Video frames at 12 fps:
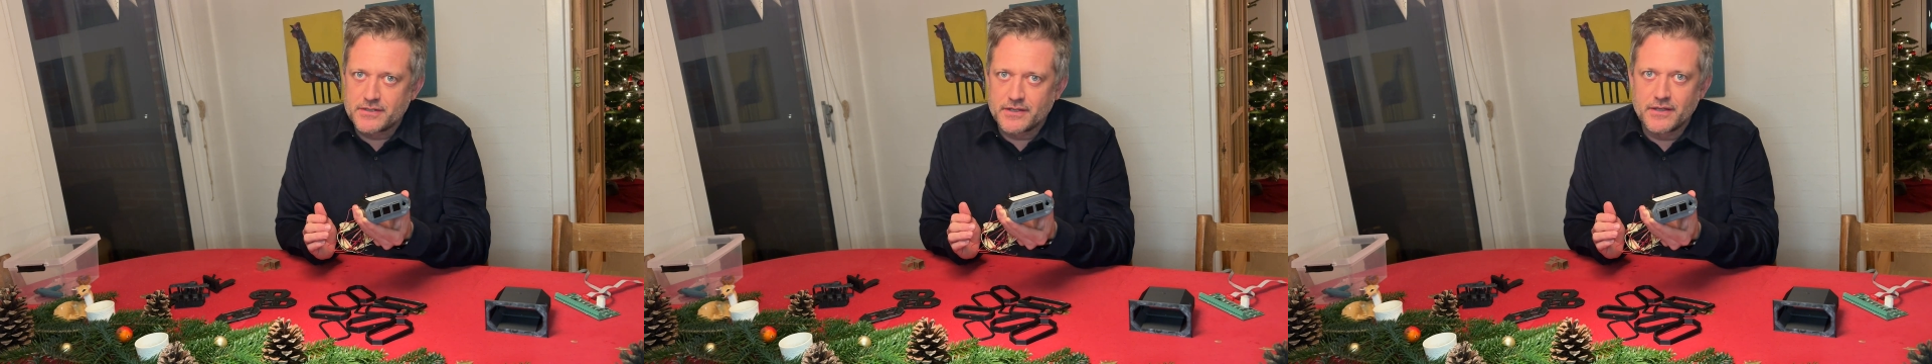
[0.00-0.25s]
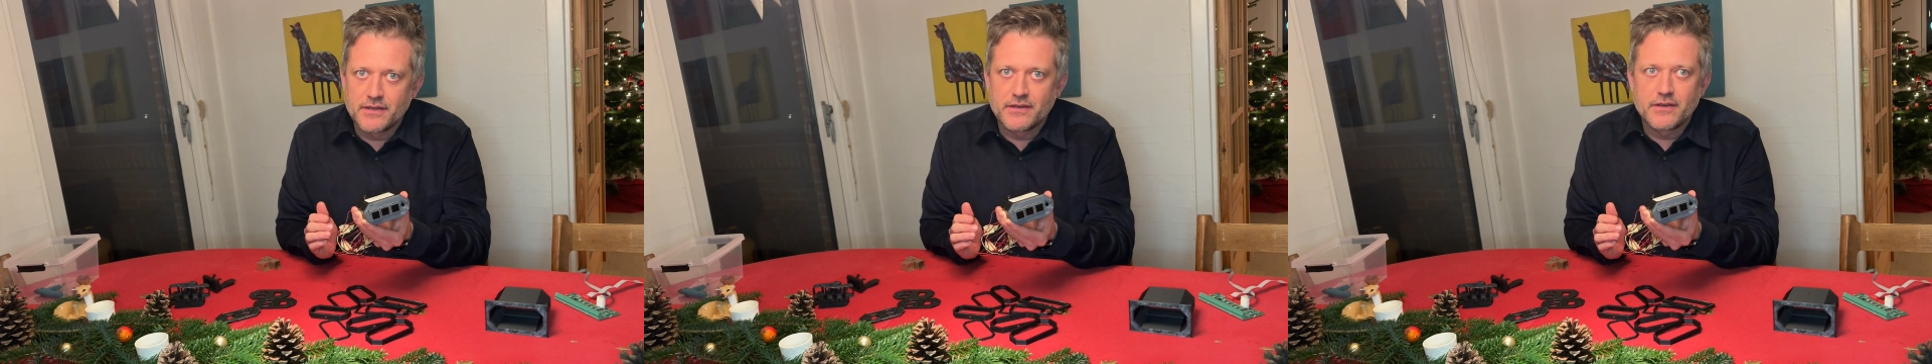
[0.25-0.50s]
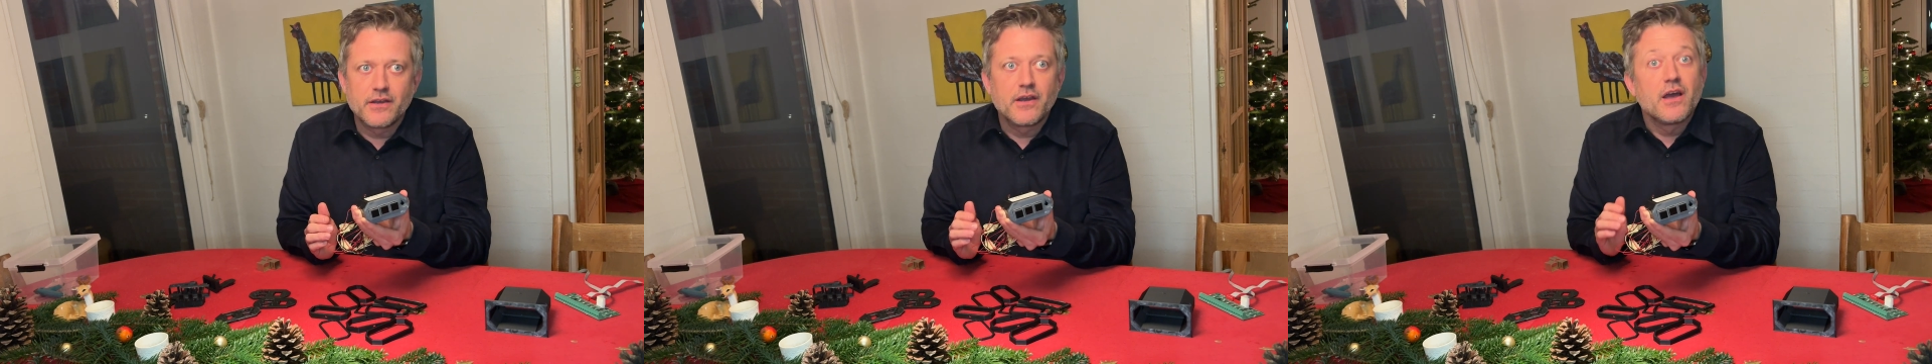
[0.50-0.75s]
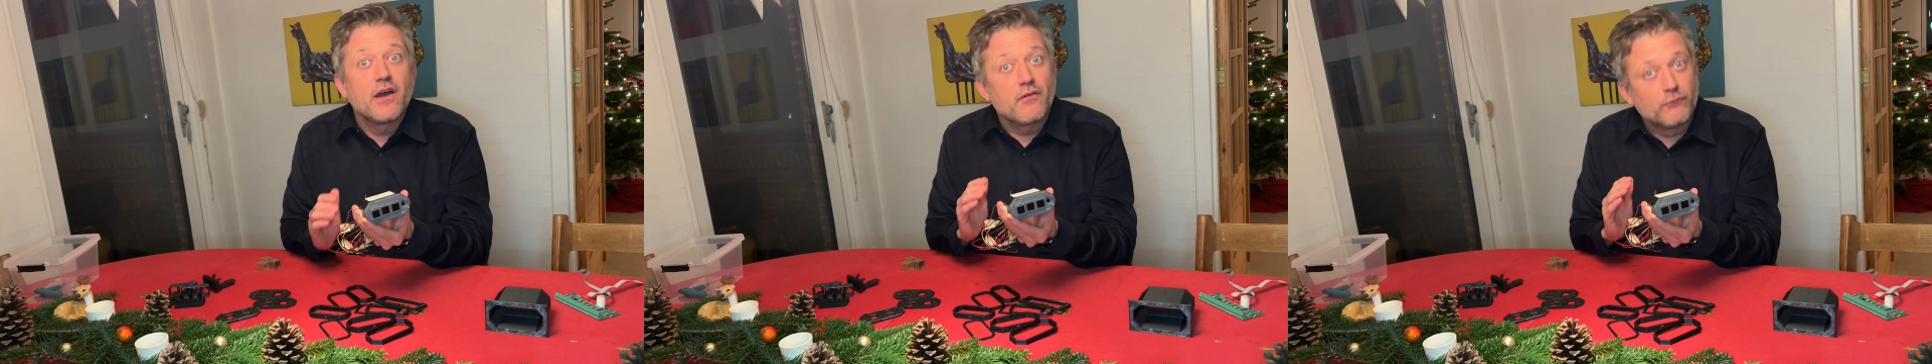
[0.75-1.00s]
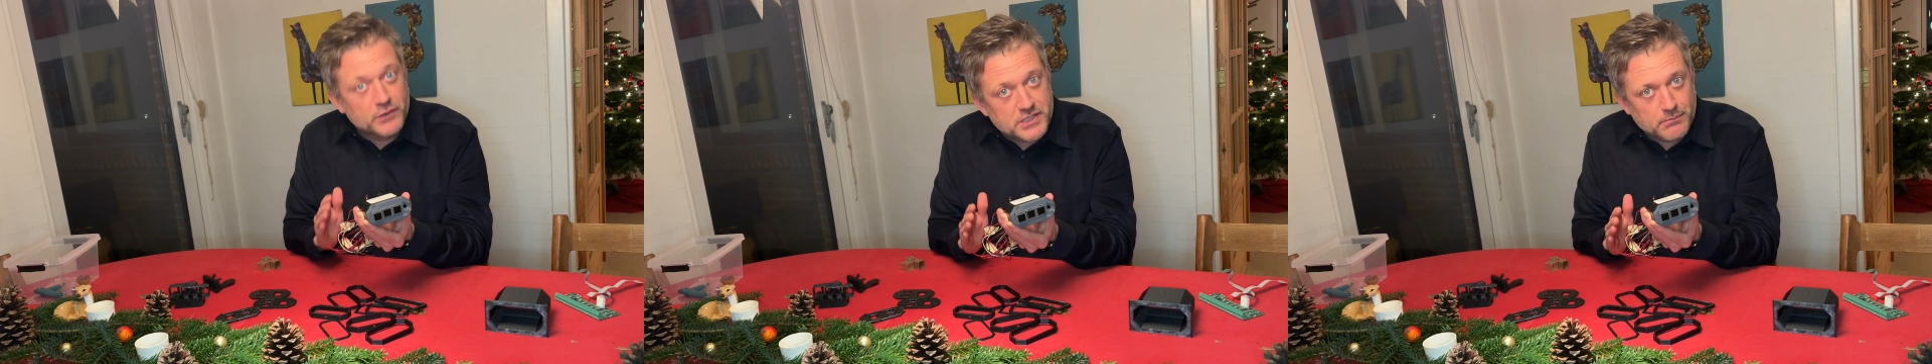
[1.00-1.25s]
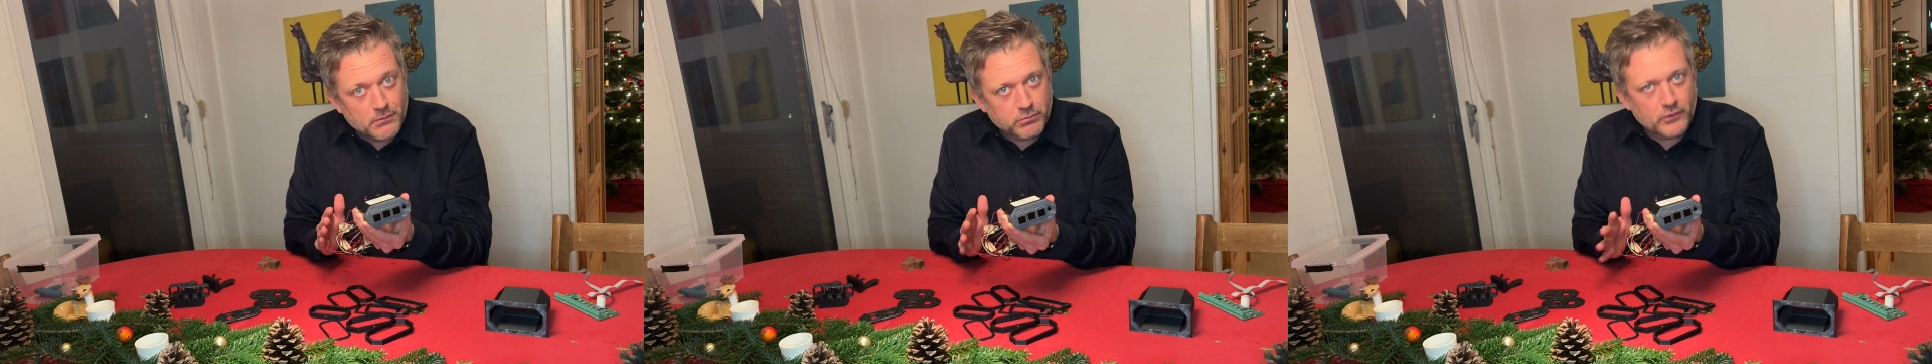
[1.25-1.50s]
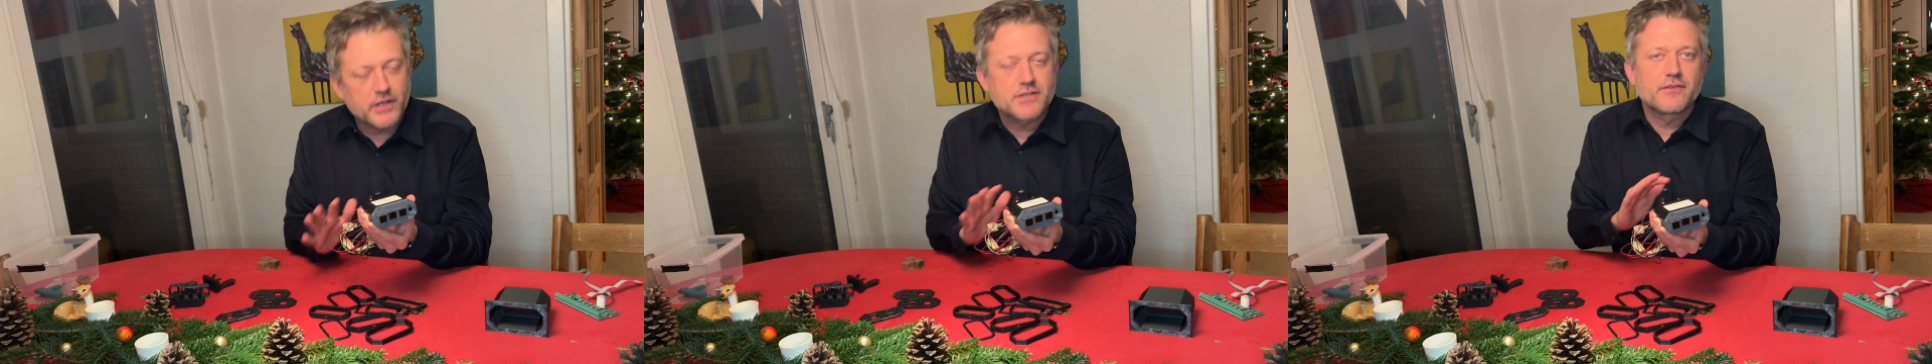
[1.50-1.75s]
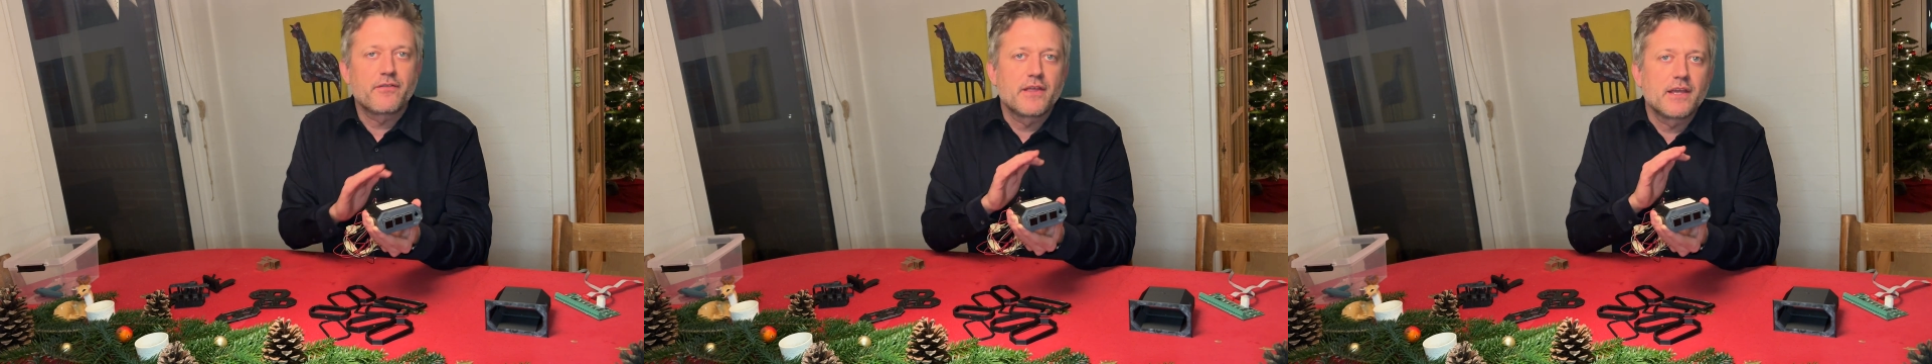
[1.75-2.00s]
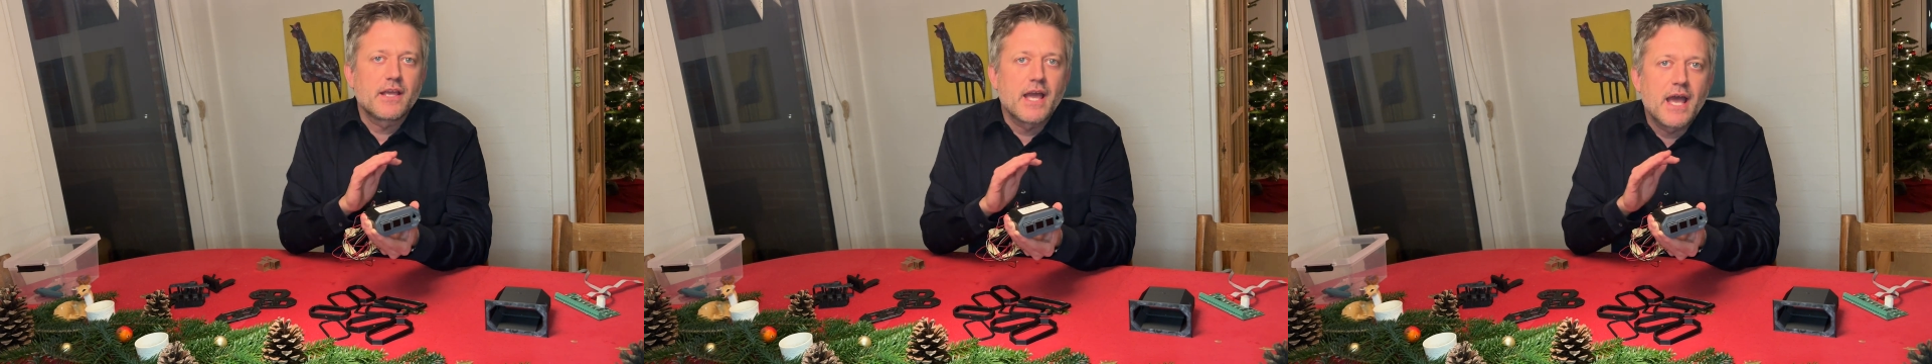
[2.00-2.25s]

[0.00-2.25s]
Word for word: uh, reasonable price, I think.